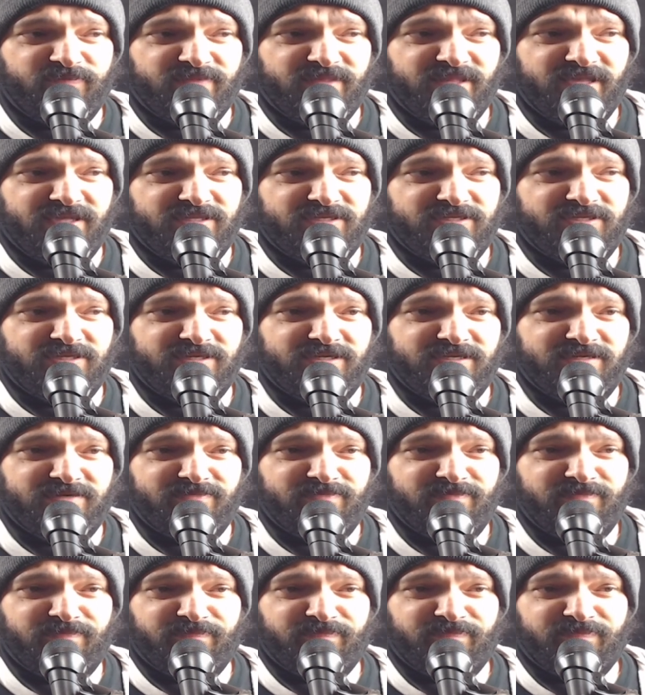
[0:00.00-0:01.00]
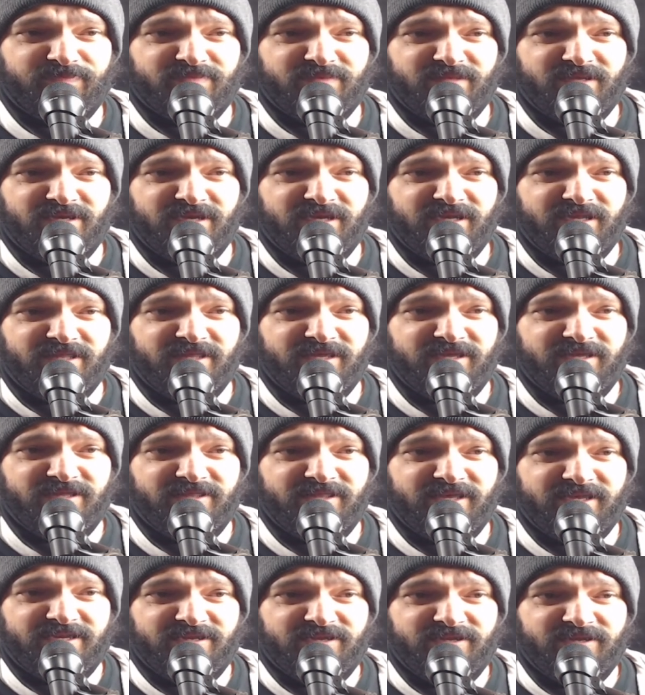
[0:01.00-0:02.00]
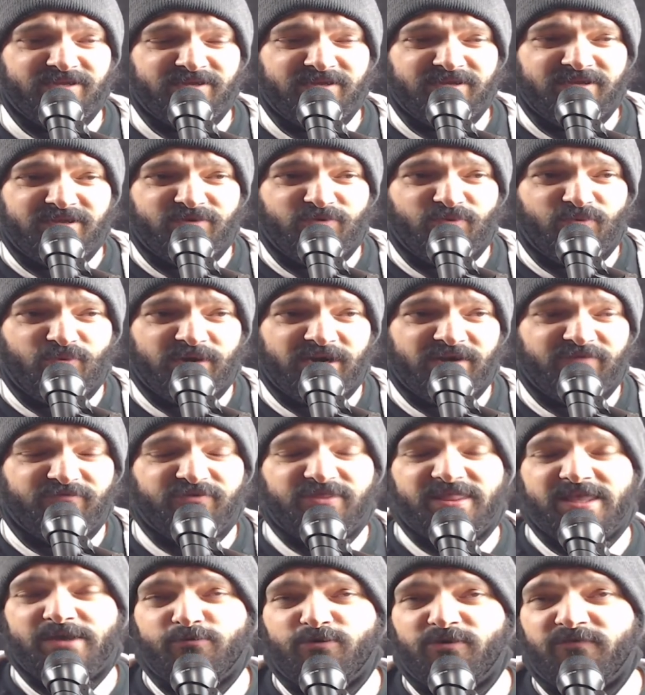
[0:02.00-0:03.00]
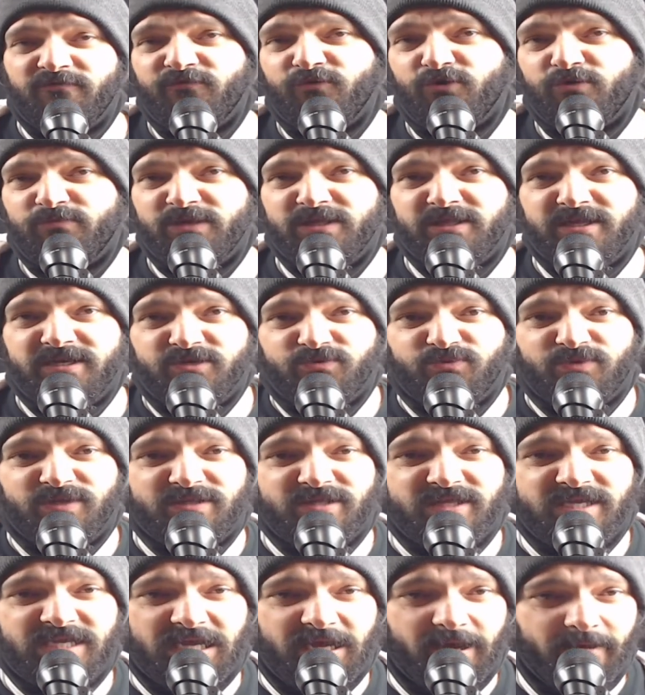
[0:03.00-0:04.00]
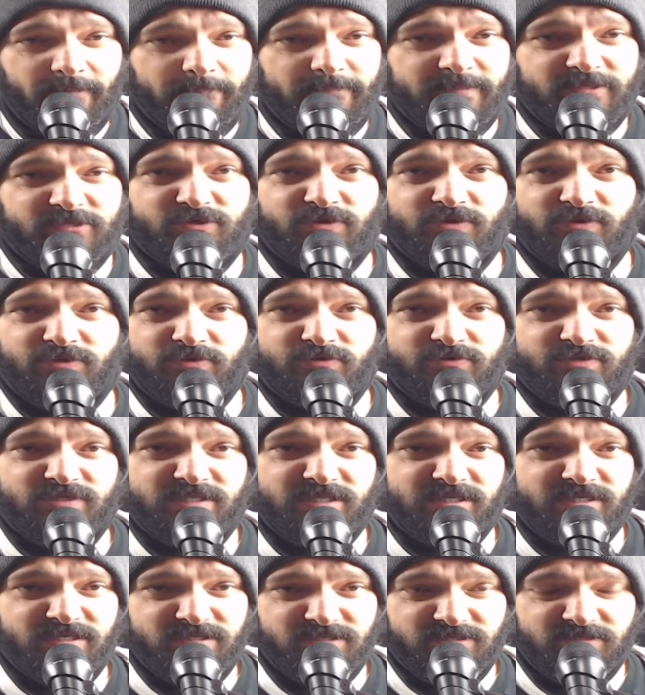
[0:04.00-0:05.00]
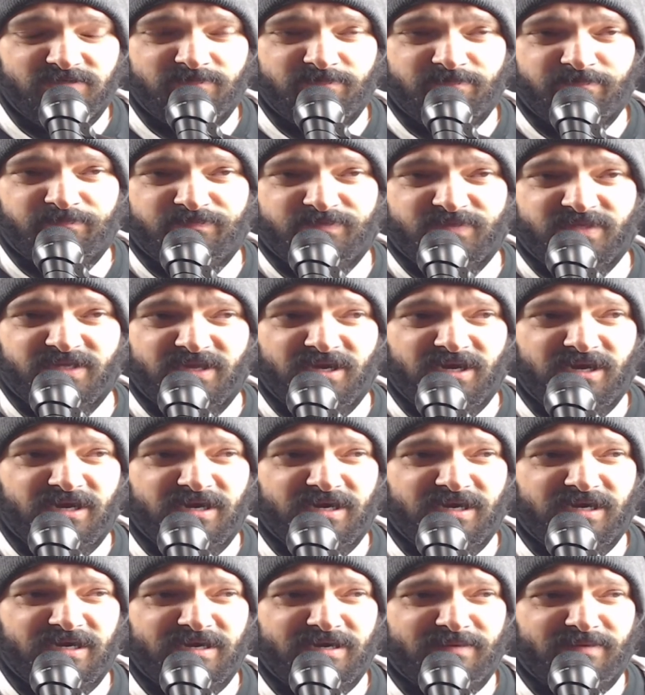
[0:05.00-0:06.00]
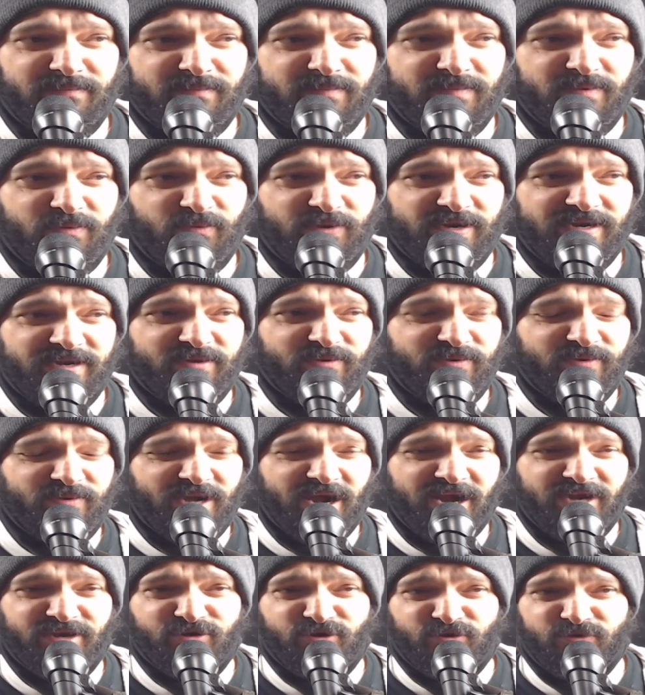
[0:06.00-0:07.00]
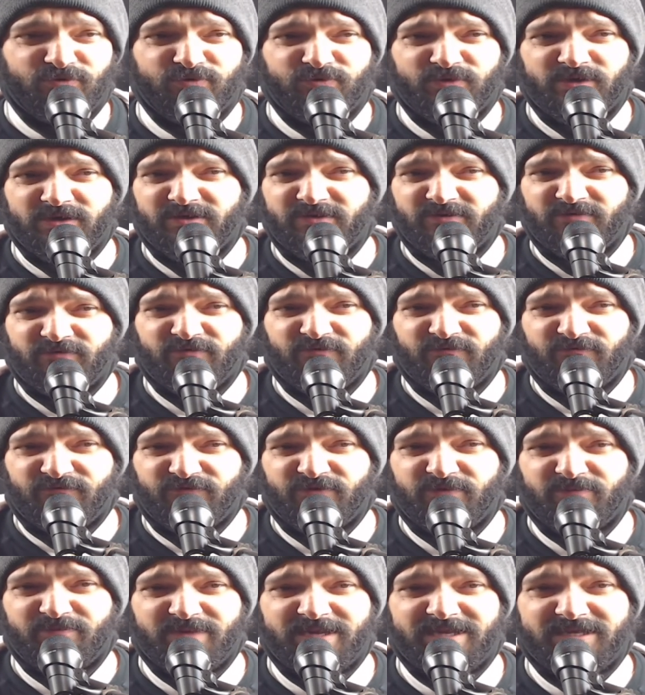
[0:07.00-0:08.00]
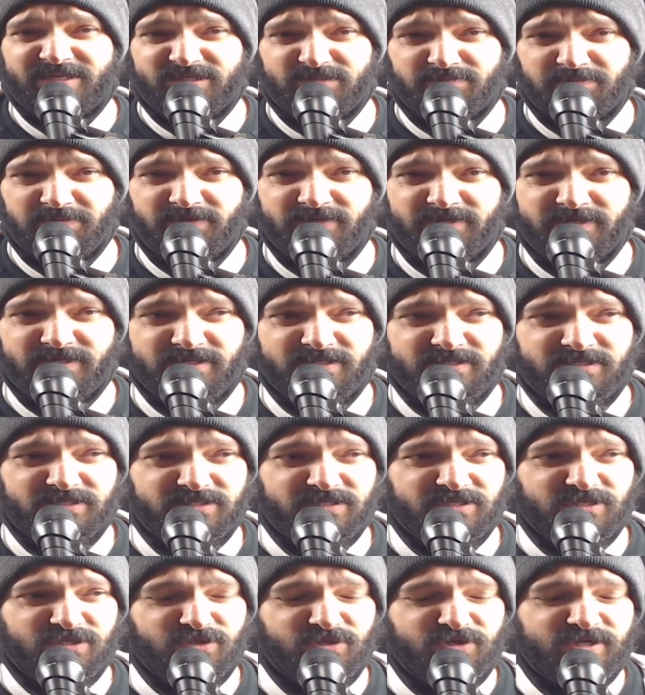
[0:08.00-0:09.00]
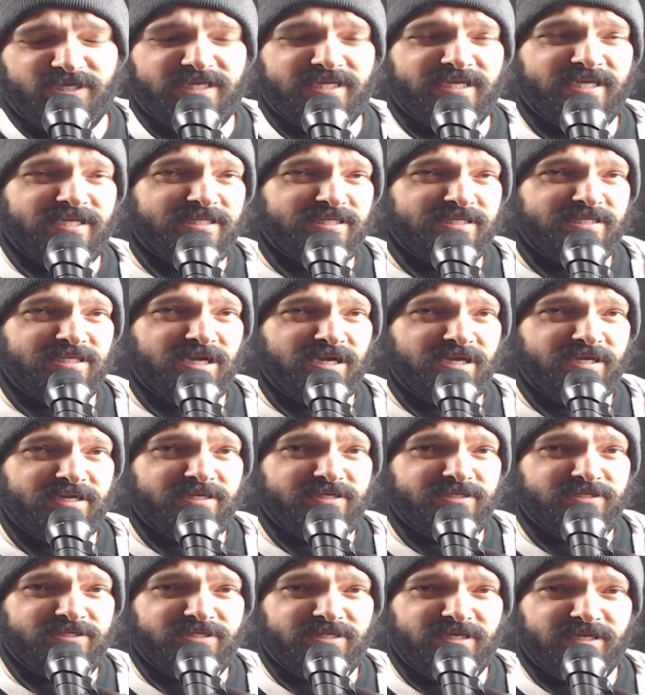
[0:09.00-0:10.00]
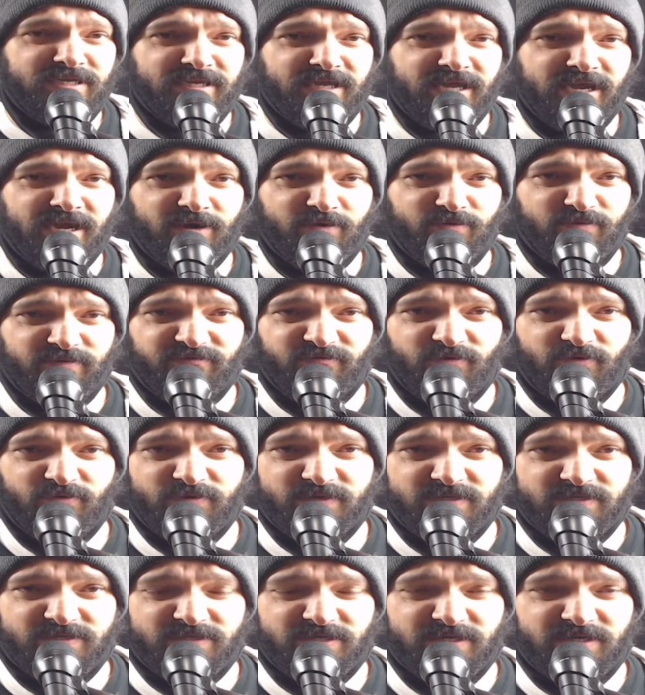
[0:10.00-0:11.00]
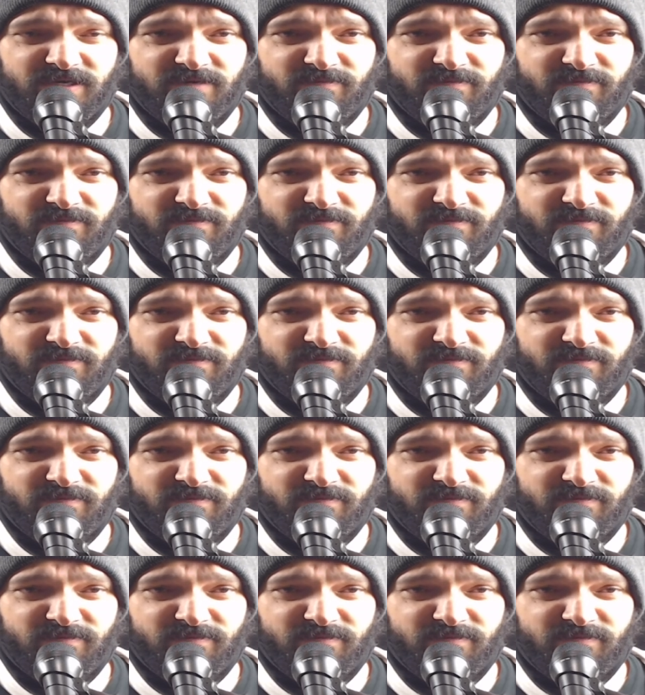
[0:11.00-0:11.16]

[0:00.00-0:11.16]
that's that whatever they will formulate will encompass all those things. I know from experience, looking at science and how we've always